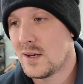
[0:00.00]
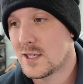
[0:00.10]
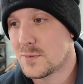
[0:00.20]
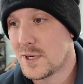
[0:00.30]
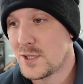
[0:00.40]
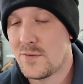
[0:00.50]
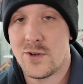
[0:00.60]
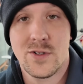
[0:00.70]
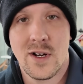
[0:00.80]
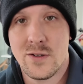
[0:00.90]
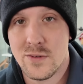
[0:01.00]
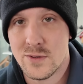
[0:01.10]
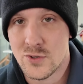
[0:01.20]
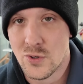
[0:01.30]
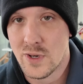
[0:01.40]
especially if you're trying to
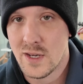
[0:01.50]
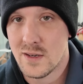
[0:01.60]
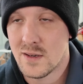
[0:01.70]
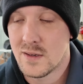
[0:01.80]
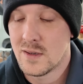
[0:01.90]
enjoy it.